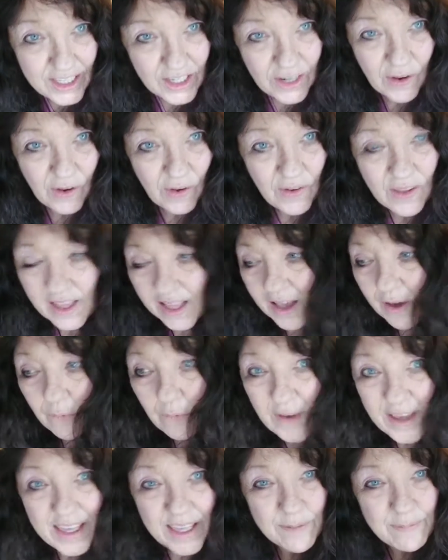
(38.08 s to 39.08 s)
you know,
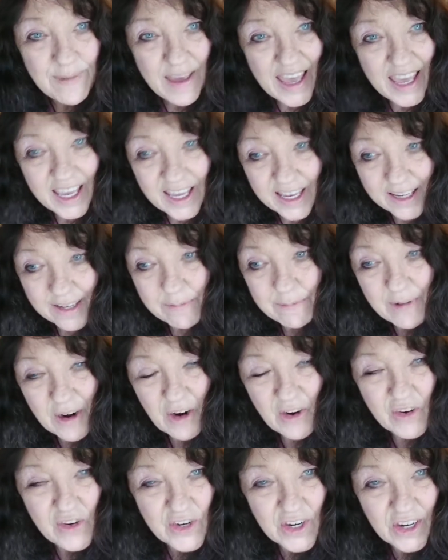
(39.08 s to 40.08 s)
we can make
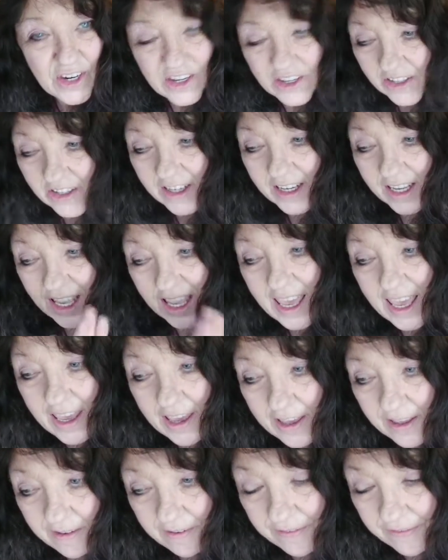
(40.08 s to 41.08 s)
brown sugar
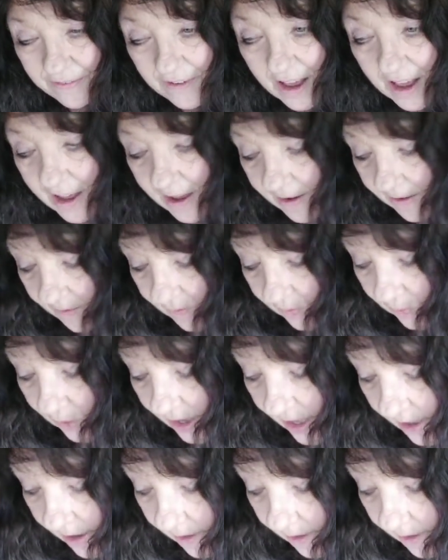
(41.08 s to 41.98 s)
if uh, we